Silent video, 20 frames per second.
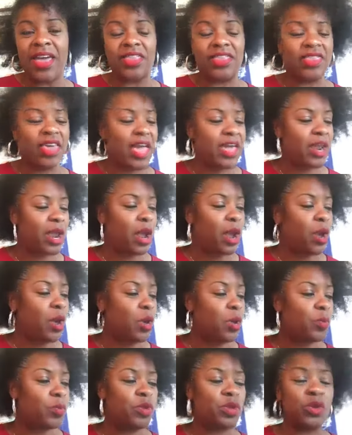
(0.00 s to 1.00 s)
that I
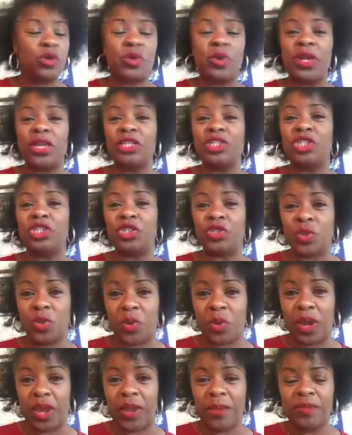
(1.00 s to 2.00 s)
hope you
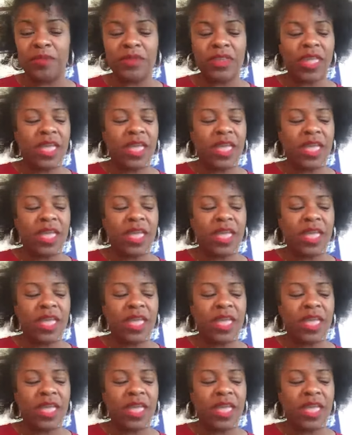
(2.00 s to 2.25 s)
enjoy,